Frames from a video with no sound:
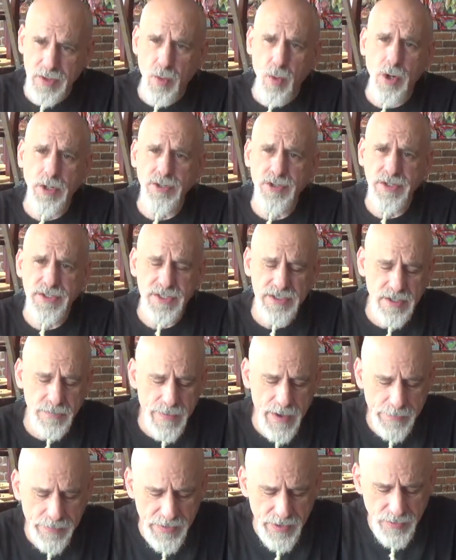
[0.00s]
The Wartrix is a
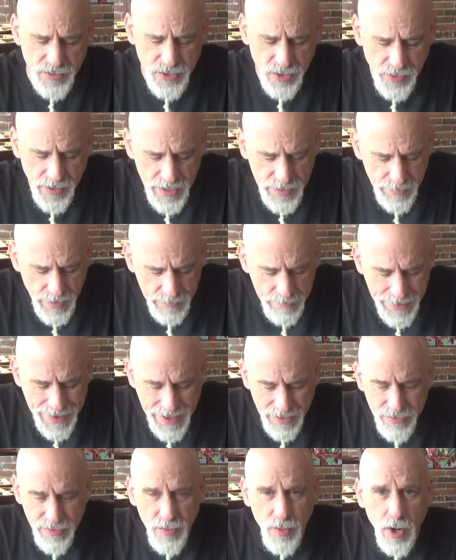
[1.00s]
pepper that was created by
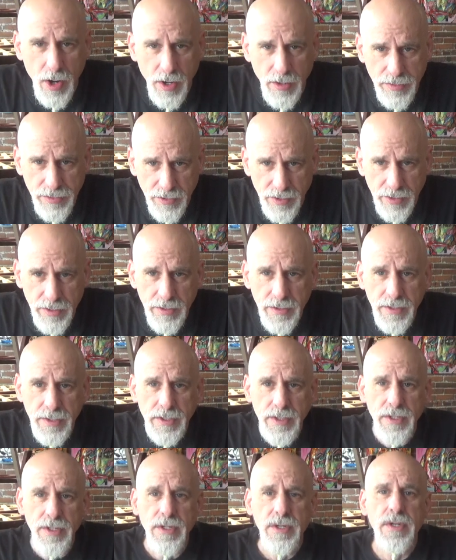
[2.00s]
Matthew Arthur.
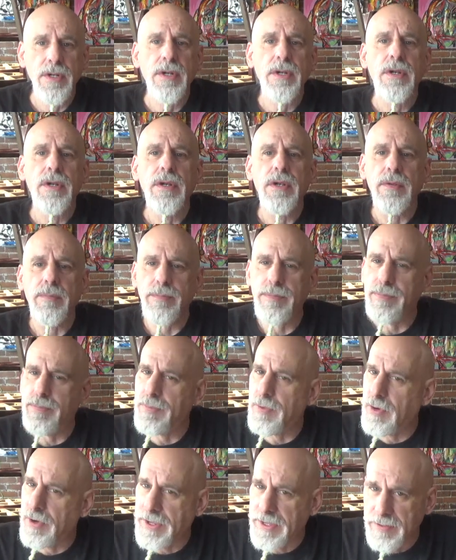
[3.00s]

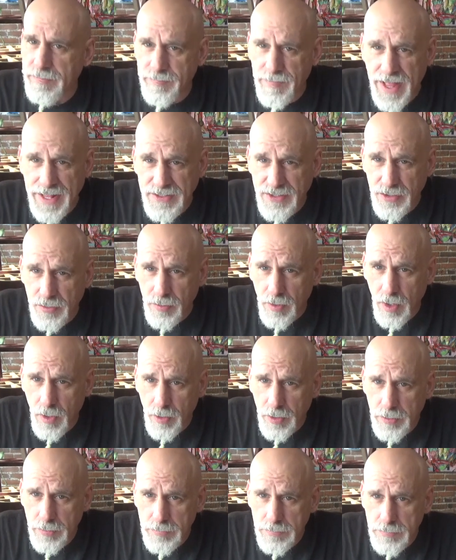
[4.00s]
Boy, that's a
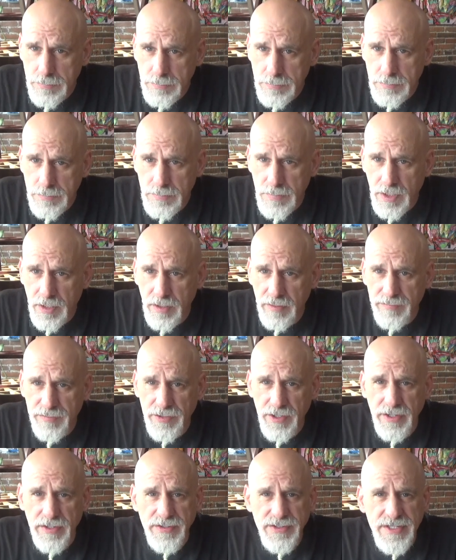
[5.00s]
grower. I don't know if
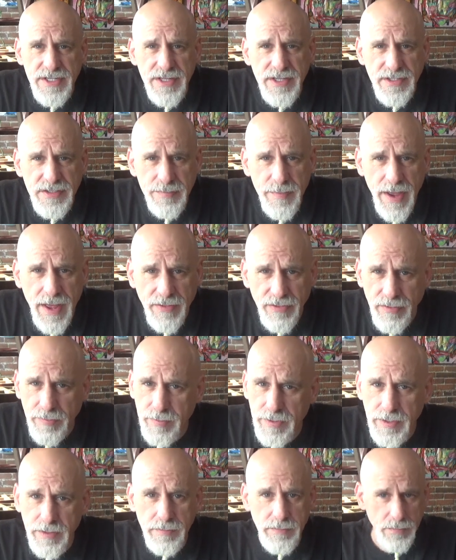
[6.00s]
you're gonna see this, Matthew,
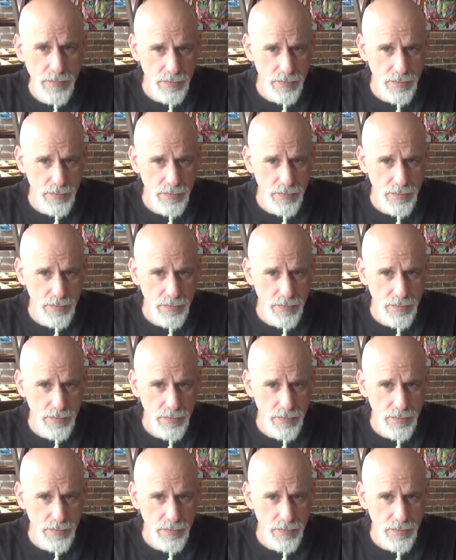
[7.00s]
but